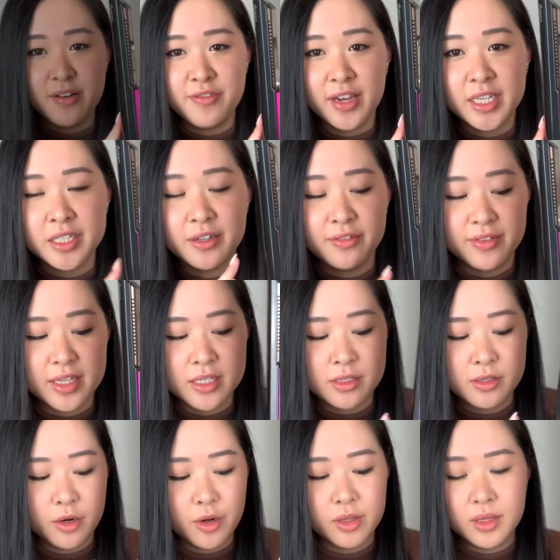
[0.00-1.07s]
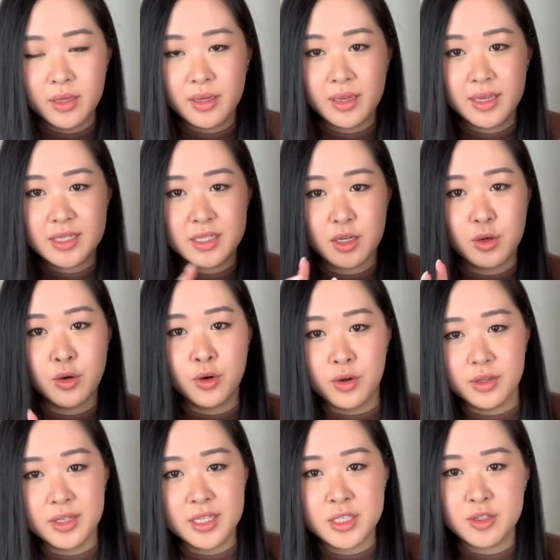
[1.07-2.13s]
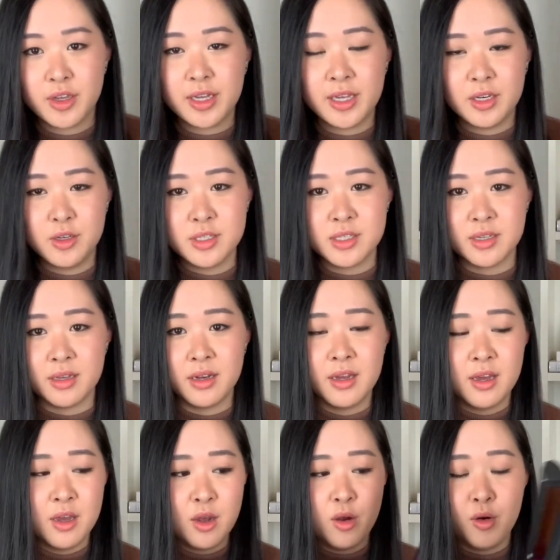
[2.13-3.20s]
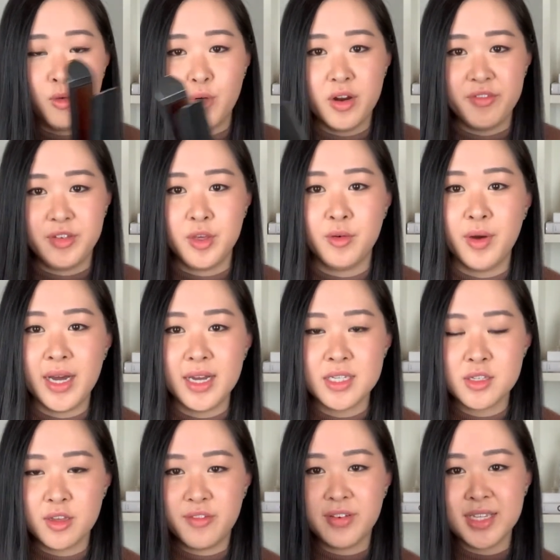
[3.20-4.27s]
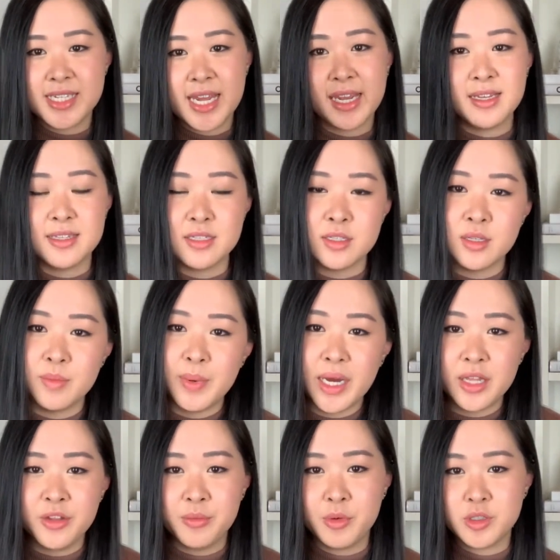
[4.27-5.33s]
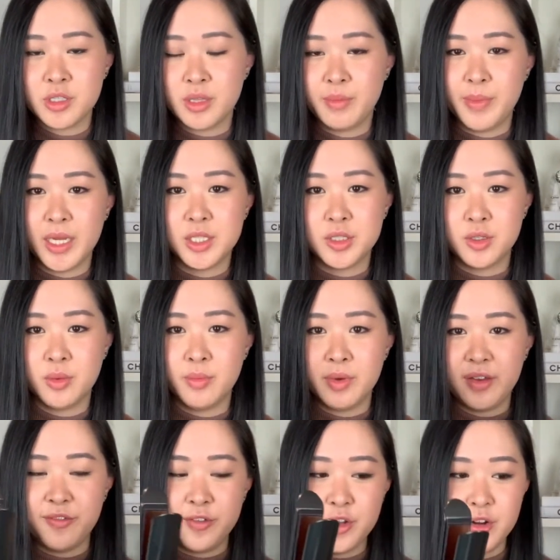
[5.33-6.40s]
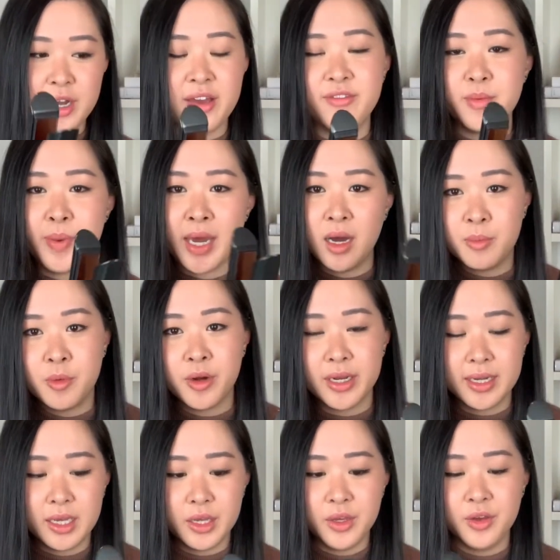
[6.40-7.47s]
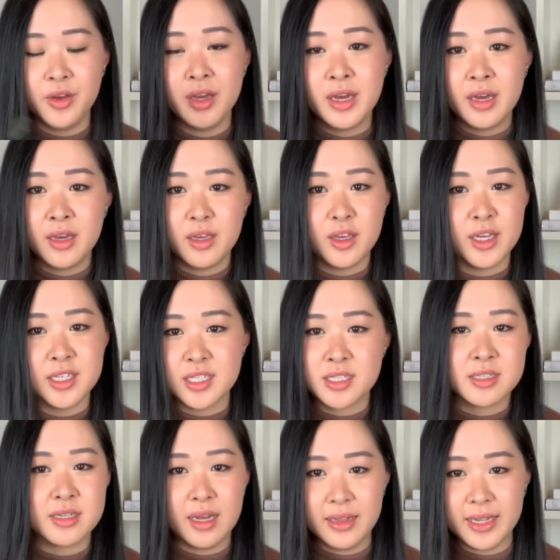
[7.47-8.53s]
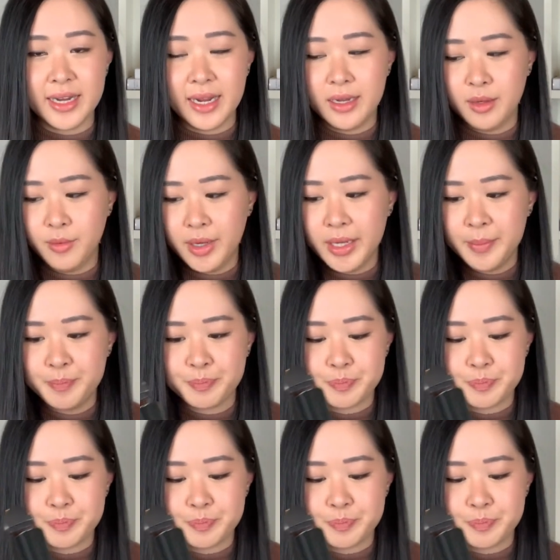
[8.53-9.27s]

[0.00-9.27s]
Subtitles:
feature of this, not only is it cordless, so you can use it wherever you are, so you can take this to the bathroom or to the bedroom. If you don't have a power point near you, you can just style it anywhere.